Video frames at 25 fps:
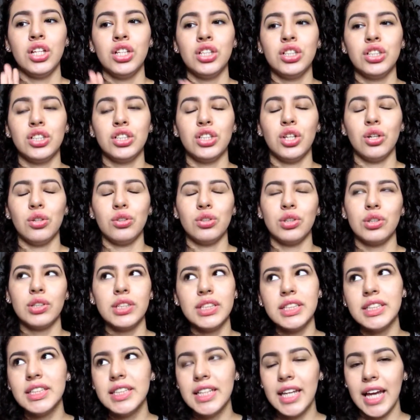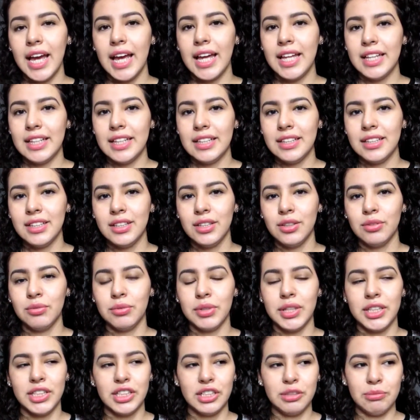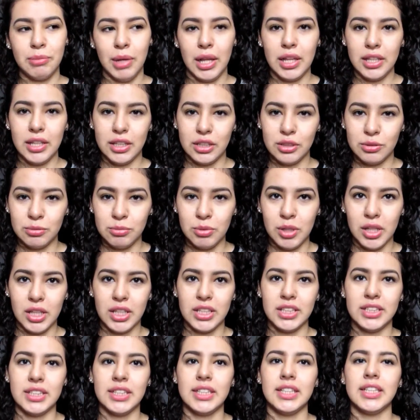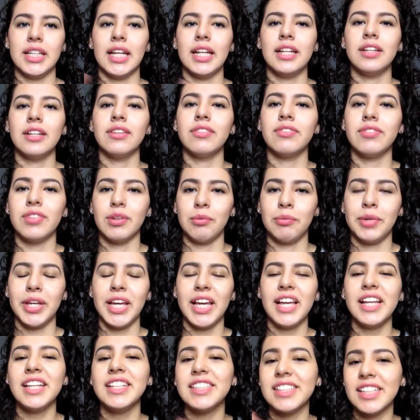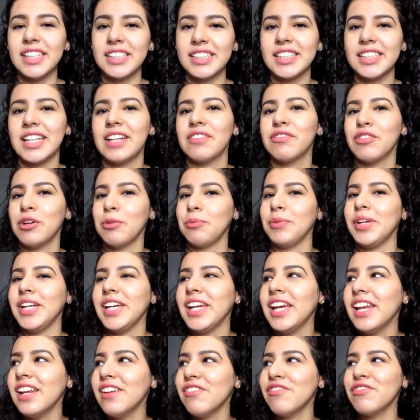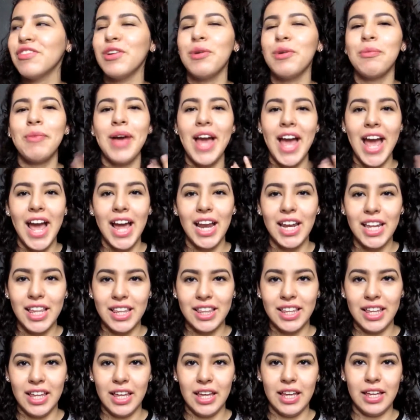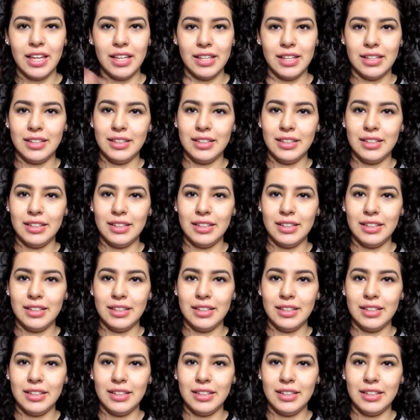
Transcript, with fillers: So towards the end, which my little brother didn't end up filming, he sucks at filming, he didn't film anything.